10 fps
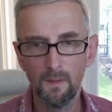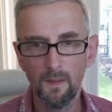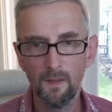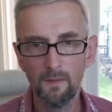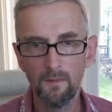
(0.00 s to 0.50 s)

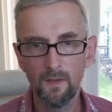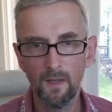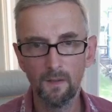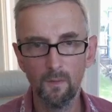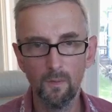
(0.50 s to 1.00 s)

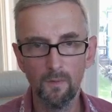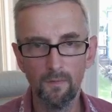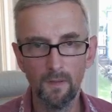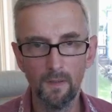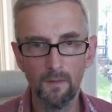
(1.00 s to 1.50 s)
uncheck all of
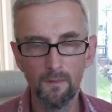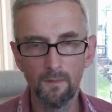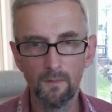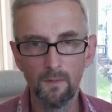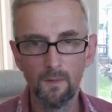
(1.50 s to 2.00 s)
those,